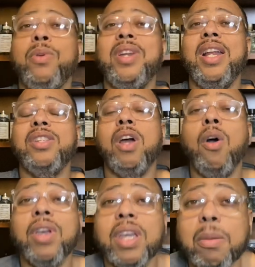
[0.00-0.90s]
not
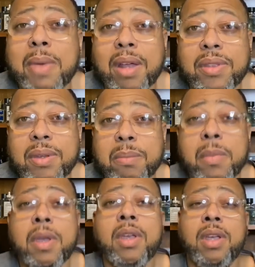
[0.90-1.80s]
talking about them,
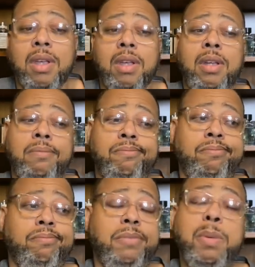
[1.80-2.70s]

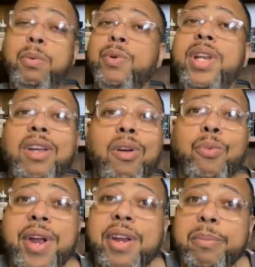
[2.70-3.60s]
people really aren't
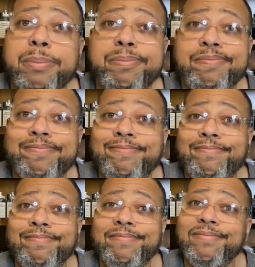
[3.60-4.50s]
wearing them.
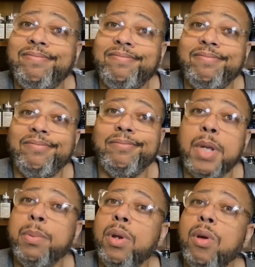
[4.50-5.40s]

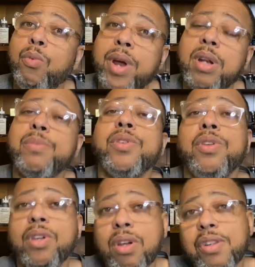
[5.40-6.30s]
People aren't wearing them, so
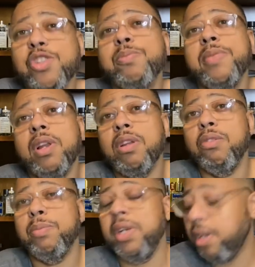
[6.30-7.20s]
you're gonna smell a little bit